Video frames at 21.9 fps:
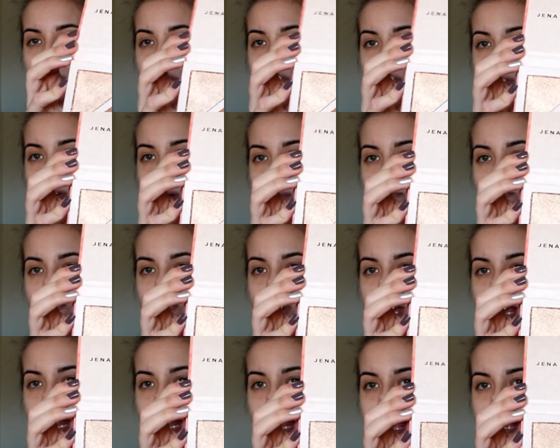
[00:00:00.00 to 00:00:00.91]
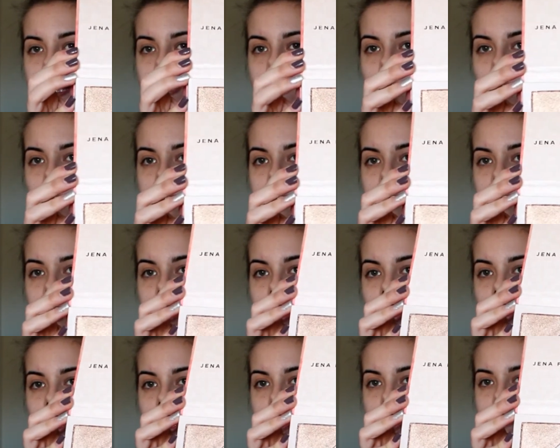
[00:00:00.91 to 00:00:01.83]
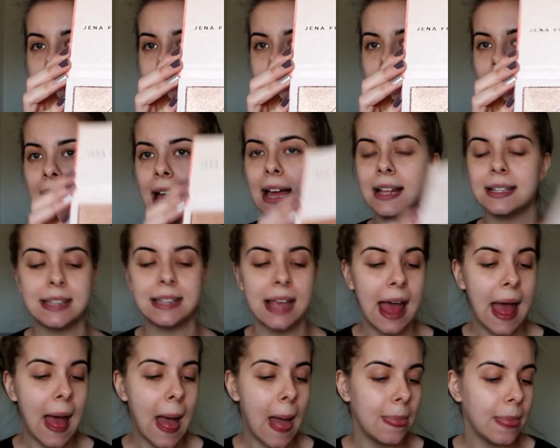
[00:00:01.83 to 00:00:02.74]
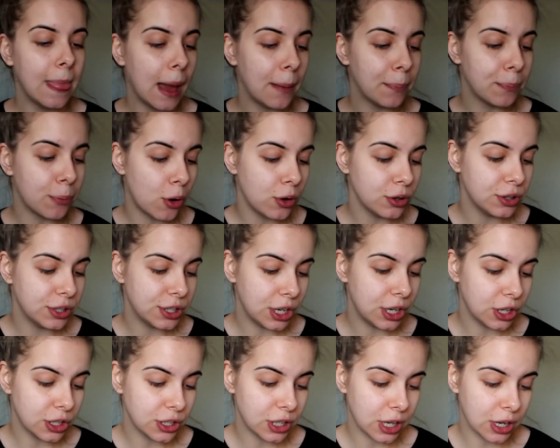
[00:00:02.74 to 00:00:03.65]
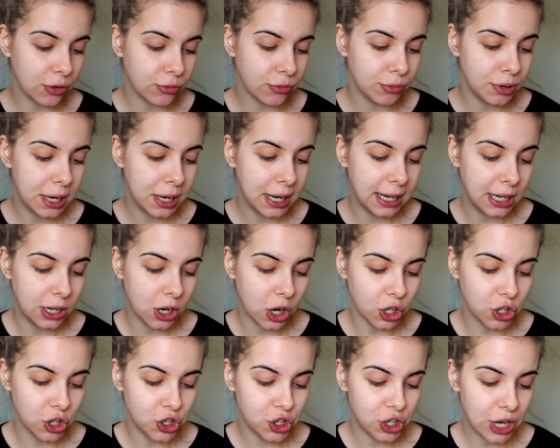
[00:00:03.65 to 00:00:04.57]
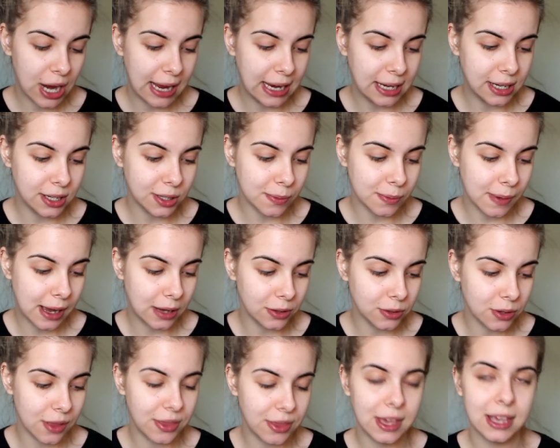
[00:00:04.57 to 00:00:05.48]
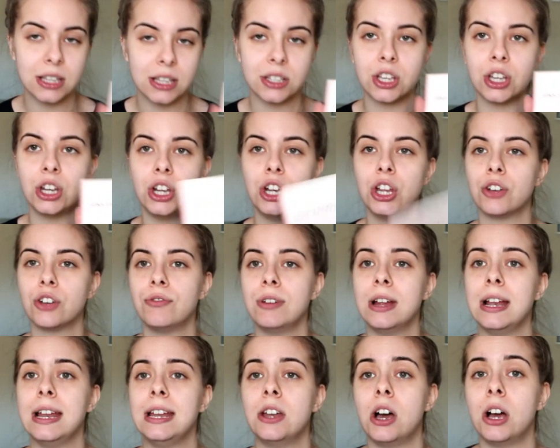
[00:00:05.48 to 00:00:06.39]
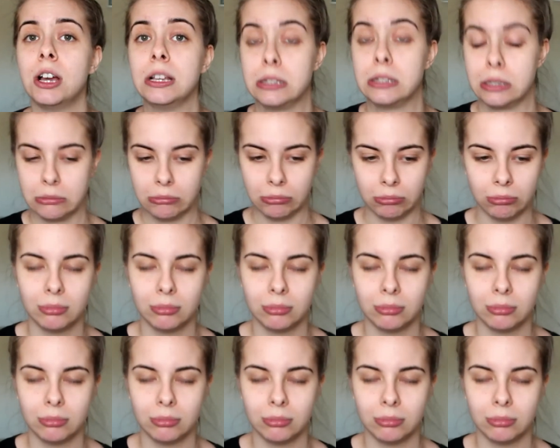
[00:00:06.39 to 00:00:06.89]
So I'm really excited to use that, and that bronzer looks like a really nice shade as well, so I think it's going to look really nice.